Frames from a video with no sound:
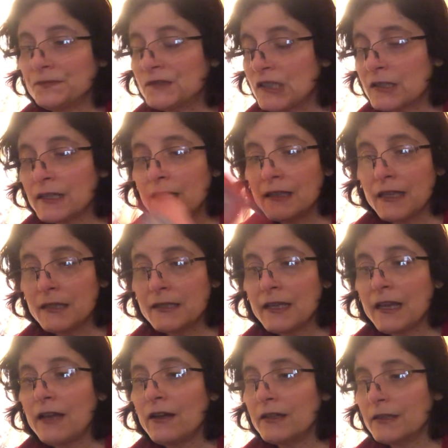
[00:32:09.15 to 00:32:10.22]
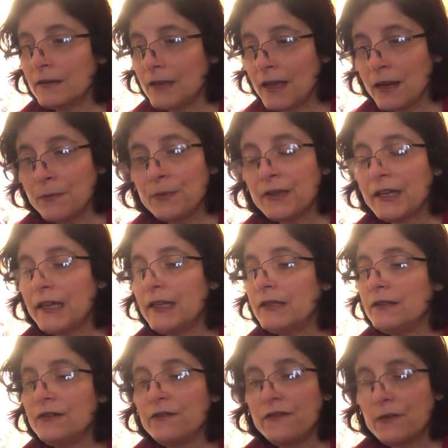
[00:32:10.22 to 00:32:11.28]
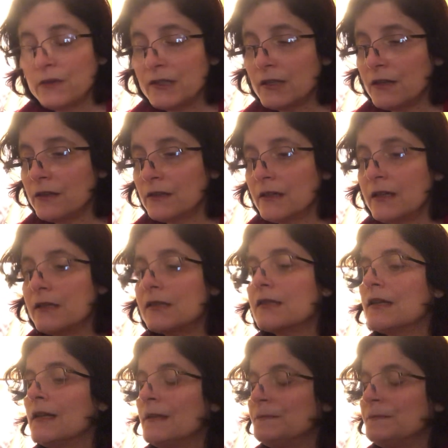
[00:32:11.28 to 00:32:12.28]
Just like they say on the airplane, you've always heard this,